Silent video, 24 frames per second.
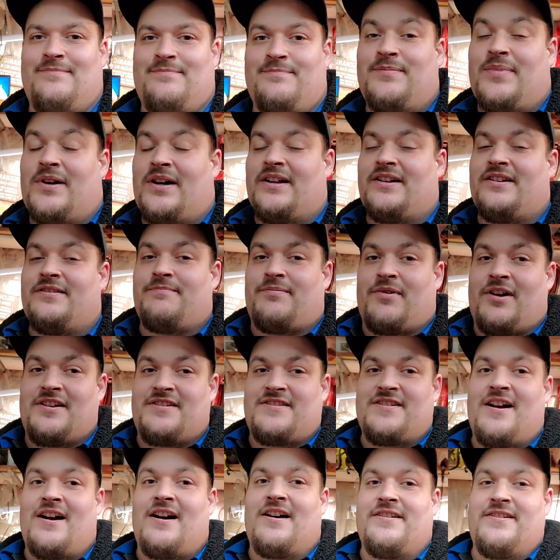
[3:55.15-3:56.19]
But Brett's
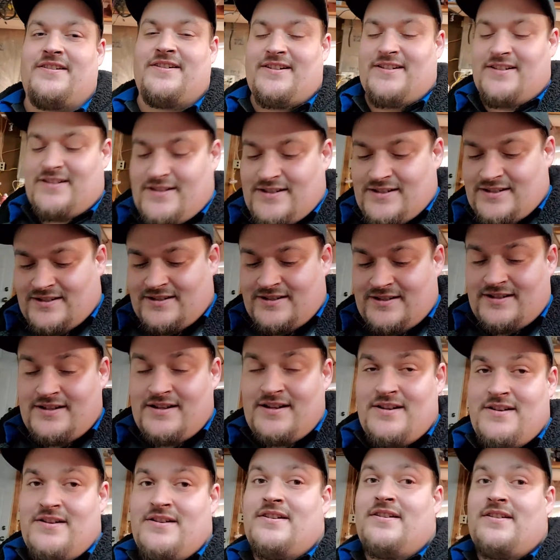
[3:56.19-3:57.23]
Honda,
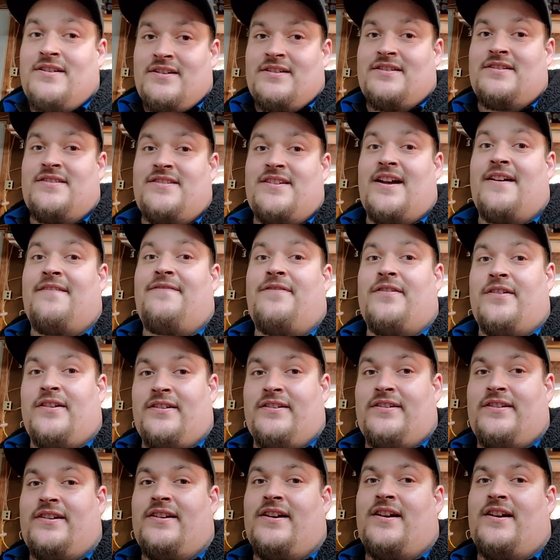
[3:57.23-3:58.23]
definitely